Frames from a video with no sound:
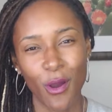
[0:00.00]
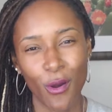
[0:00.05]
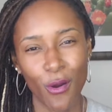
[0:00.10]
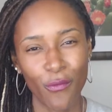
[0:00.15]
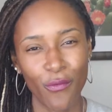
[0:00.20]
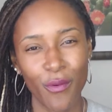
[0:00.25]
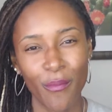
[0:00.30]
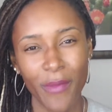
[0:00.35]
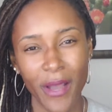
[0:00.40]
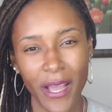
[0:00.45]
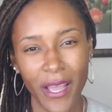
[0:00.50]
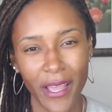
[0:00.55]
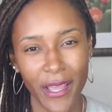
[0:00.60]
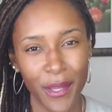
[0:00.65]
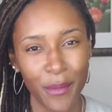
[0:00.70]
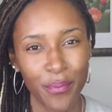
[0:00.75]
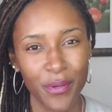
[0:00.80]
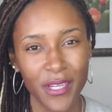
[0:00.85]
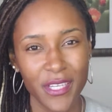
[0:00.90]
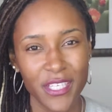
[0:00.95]
over my
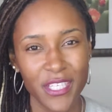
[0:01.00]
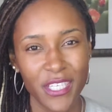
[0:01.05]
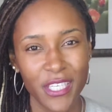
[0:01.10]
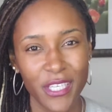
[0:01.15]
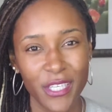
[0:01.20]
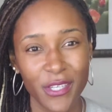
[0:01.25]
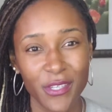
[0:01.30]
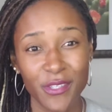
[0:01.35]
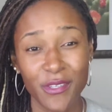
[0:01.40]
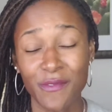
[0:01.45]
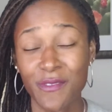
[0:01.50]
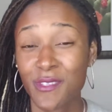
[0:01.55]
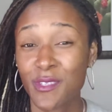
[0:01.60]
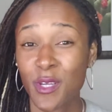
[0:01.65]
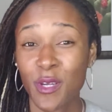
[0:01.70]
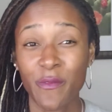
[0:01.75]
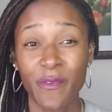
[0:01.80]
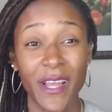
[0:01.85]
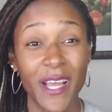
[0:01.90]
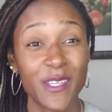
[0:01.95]
8+ years of
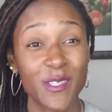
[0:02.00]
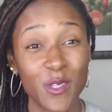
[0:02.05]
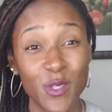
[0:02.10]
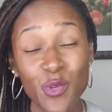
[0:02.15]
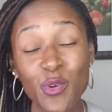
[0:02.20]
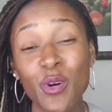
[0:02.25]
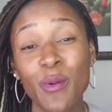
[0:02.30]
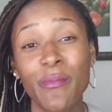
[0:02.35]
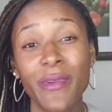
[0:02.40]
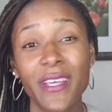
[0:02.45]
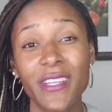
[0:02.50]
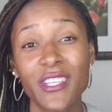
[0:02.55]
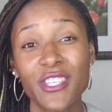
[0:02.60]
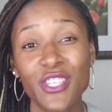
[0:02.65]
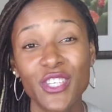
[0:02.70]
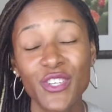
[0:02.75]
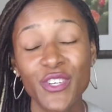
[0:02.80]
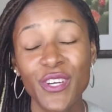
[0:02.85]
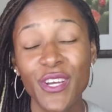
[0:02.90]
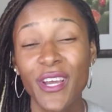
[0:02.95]
serving as a tour
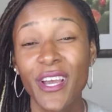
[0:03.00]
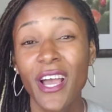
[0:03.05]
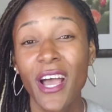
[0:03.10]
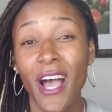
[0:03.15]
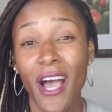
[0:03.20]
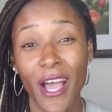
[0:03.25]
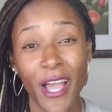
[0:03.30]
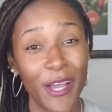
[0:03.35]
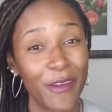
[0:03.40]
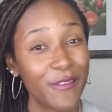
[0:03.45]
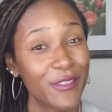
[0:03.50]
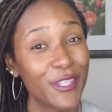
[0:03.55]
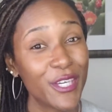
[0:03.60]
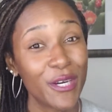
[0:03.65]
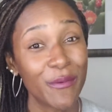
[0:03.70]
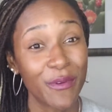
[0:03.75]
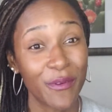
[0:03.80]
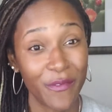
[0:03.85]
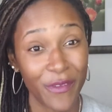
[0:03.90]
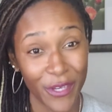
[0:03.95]
manager, I have
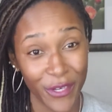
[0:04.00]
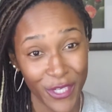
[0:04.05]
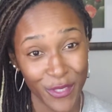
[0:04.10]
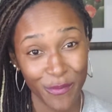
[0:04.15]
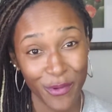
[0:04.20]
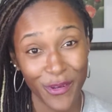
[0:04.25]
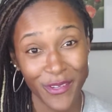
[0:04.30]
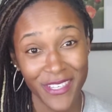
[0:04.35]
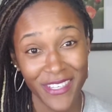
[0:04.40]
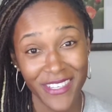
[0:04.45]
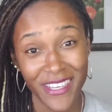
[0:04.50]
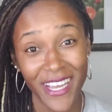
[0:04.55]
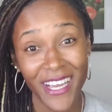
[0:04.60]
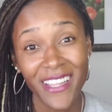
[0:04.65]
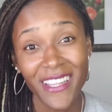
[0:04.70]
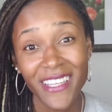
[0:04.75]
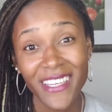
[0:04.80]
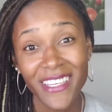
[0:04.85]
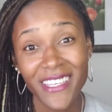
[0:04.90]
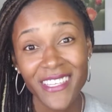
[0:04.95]
dealt with various
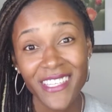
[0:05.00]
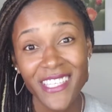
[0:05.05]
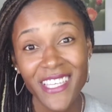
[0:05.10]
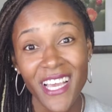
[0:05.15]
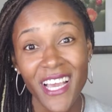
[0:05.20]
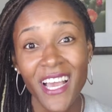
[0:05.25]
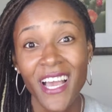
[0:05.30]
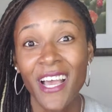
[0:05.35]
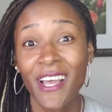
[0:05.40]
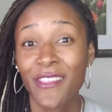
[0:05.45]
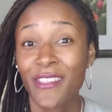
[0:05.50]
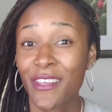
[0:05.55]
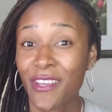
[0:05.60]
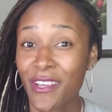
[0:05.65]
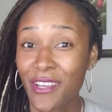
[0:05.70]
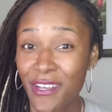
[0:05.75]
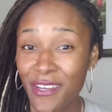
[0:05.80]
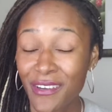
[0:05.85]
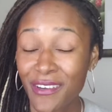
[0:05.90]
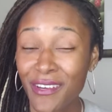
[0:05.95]
personalities, the
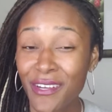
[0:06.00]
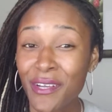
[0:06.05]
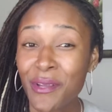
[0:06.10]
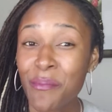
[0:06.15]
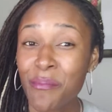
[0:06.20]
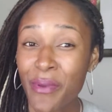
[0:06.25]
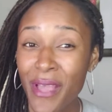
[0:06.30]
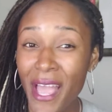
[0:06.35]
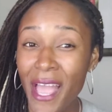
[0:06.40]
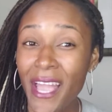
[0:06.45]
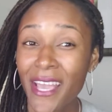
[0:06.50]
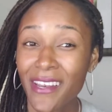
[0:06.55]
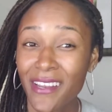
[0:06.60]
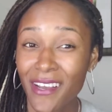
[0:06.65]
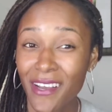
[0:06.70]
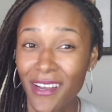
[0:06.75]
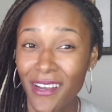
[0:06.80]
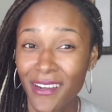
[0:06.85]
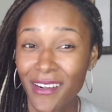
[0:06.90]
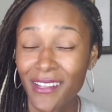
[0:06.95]
good, bad, and
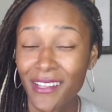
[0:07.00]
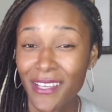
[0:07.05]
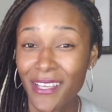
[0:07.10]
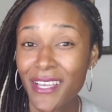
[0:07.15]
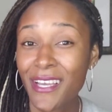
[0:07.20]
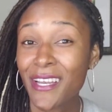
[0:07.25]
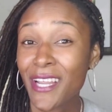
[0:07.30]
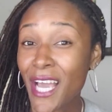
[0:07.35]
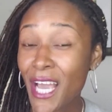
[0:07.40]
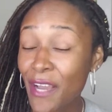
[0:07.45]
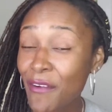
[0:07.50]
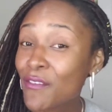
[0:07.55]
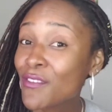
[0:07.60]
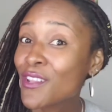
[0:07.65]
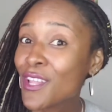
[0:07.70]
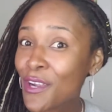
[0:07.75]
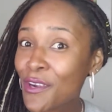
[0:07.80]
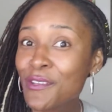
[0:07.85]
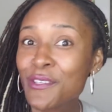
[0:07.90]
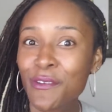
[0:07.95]
the ugly, and I have
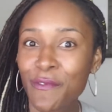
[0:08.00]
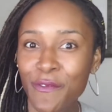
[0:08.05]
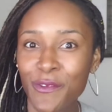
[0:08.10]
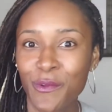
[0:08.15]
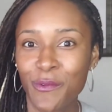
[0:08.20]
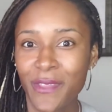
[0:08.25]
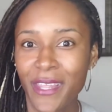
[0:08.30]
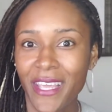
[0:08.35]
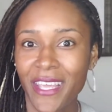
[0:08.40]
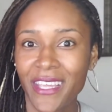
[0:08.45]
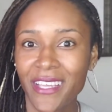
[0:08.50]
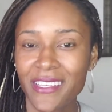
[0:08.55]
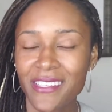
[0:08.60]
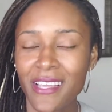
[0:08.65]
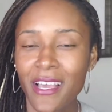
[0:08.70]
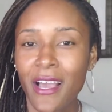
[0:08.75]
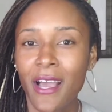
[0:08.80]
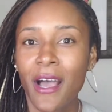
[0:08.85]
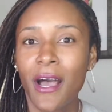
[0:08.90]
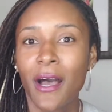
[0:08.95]
learned a few
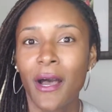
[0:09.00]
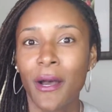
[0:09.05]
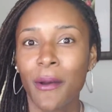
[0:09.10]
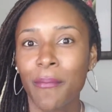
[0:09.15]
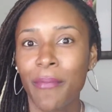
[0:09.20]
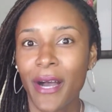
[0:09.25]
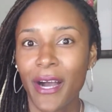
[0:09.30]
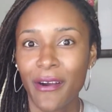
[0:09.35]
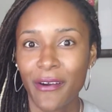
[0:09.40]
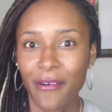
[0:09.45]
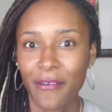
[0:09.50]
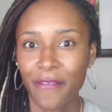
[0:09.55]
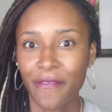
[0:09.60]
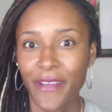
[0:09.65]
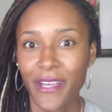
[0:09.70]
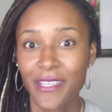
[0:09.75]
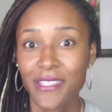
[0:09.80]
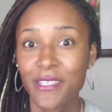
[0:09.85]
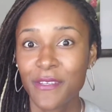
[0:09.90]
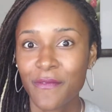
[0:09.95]
things about
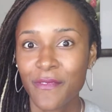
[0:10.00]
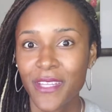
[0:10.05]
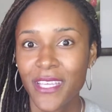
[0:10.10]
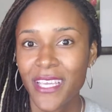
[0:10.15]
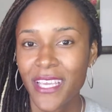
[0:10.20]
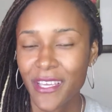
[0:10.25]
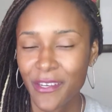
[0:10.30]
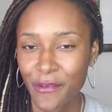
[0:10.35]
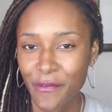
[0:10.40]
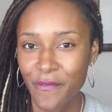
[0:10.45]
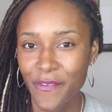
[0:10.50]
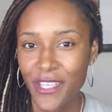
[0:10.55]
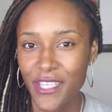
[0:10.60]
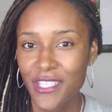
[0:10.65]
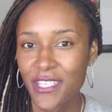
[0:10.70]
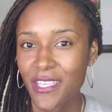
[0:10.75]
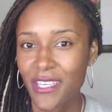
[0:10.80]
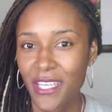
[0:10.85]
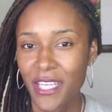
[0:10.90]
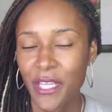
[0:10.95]
effectively and
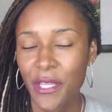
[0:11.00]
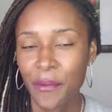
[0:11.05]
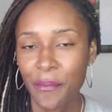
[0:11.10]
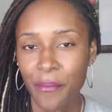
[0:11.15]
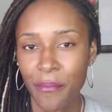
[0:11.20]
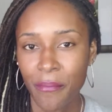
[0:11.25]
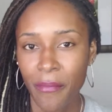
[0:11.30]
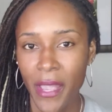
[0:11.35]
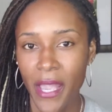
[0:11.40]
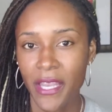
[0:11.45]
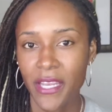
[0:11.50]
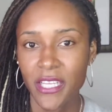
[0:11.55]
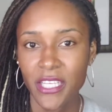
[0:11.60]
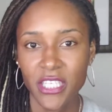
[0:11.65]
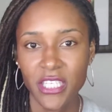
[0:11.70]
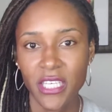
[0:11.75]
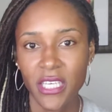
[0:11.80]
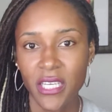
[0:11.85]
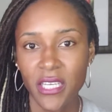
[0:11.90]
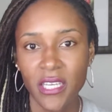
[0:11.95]
efficiently
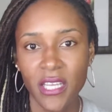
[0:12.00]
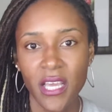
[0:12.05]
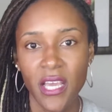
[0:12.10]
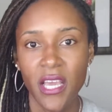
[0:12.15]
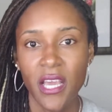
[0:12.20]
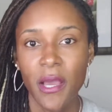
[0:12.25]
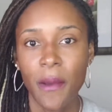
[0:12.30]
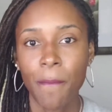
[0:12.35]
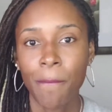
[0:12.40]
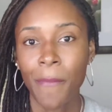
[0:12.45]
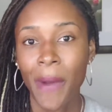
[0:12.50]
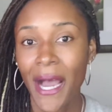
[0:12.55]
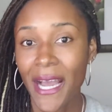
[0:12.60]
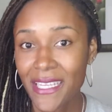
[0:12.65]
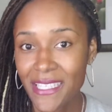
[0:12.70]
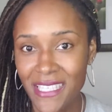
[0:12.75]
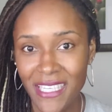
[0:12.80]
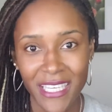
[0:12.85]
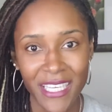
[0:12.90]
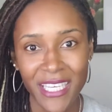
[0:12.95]
managing
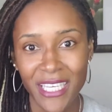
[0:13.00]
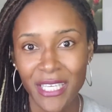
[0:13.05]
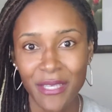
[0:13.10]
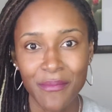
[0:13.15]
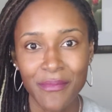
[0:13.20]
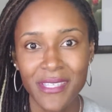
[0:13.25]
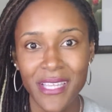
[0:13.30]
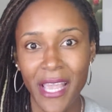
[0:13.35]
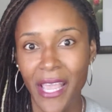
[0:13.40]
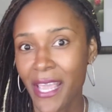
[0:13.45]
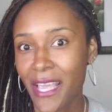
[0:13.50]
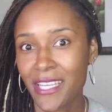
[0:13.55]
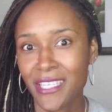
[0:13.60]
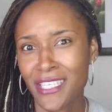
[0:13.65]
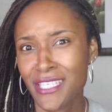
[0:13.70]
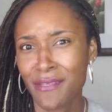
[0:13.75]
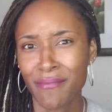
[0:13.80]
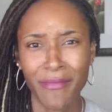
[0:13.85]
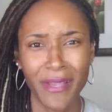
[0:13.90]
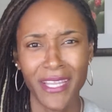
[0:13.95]
my teams and
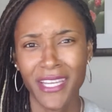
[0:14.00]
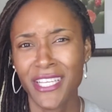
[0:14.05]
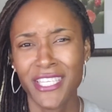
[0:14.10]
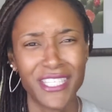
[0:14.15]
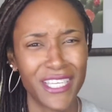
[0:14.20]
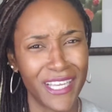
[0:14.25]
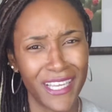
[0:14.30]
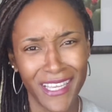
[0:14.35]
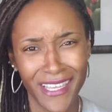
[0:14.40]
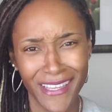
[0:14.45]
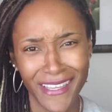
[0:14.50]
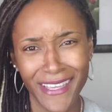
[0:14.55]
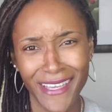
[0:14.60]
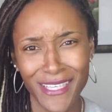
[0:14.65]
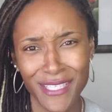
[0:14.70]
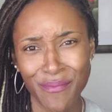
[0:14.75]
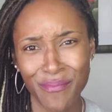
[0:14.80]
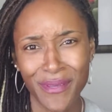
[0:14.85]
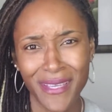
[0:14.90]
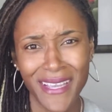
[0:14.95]
just managing
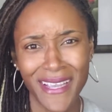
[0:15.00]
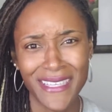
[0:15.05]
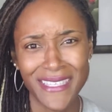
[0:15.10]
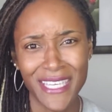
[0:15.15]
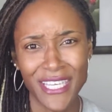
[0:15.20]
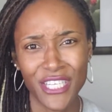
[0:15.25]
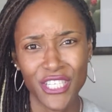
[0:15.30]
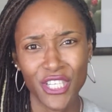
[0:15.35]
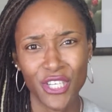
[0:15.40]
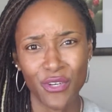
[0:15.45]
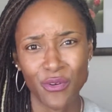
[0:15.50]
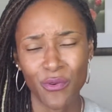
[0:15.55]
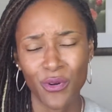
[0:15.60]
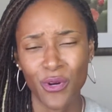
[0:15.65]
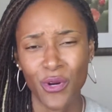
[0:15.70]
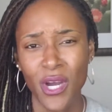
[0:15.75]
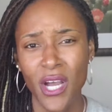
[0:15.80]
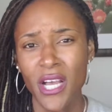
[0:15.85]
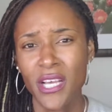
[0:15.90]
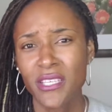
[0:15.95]
EXPs in
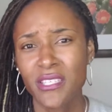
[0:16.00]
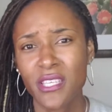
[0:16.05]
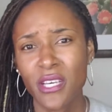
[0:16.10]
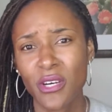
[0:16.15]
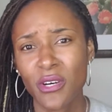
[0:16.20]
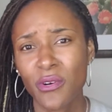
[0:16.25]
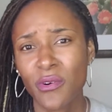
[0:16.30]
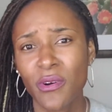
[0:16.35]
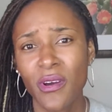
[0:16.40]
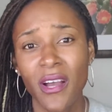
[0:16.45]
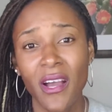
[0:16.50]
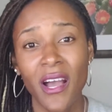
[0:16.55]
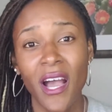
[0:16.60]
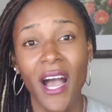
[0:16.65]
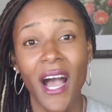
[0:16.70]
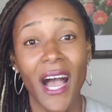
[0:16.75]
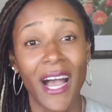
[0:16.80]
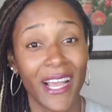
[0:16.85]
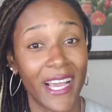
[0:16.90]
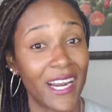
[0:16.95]
general. So
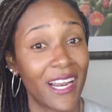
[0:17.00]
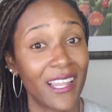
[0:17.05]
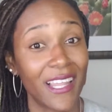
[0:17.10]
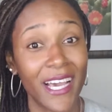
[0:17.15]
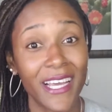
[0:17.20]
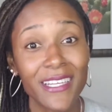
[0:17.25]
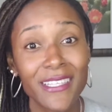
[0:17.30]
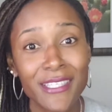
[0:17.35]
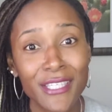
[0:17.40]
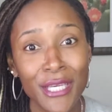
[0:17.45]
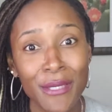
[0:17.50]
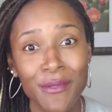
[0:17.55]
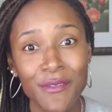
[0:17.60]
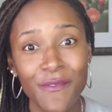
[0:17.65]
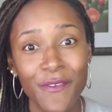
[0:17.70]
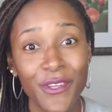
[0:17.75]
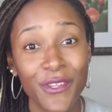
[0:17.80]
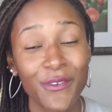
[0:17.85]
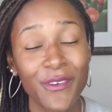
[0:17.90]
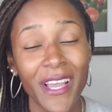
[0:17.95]
I got a lot of tips
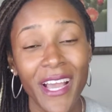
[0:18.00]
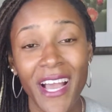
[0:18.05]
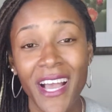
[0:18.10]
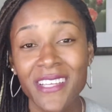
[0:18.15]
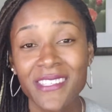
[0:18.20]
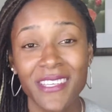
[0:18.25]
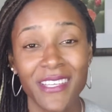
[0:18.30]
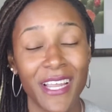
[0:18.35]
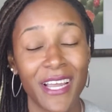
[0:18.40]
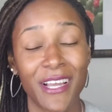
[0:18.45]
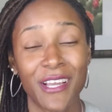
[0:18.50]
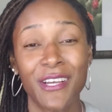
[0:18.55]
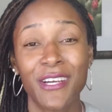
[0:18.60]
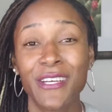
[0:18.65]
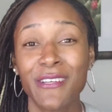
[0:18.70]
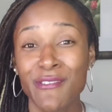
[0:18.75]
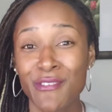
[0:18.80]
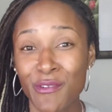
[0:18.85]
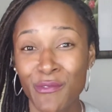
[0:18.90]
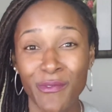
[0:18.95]
for you guys, and I
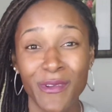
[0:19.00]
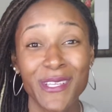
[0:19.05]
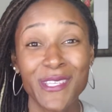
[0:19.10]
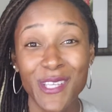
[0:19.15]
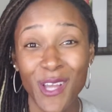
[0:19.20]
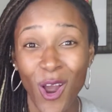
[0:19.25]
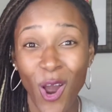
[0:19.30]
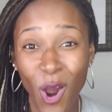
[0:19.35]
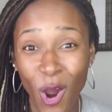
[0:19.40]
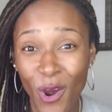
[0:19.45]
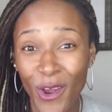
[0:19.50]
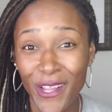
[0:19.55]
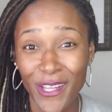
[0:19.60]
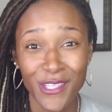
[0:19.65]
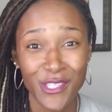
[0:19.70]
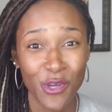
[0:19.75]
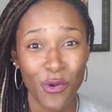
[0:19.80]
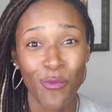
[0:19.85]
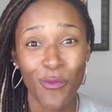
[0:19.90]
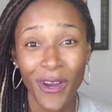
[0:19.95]
couldn't squeeze it all
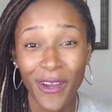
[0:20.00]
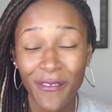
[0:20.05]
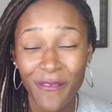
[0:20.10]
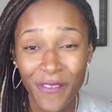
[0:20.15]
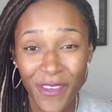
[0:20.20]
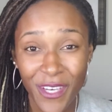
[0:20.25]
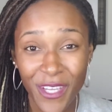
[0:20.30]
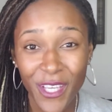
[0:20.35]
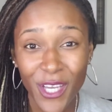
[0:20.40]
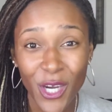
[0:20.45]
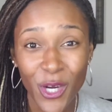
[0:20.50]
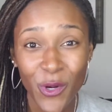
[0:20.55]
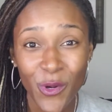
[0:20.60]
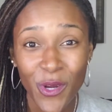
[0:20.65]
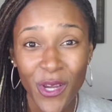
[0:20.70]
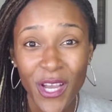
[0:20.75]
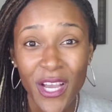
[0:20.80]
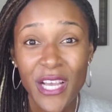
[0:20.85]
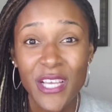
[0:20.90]
into one video.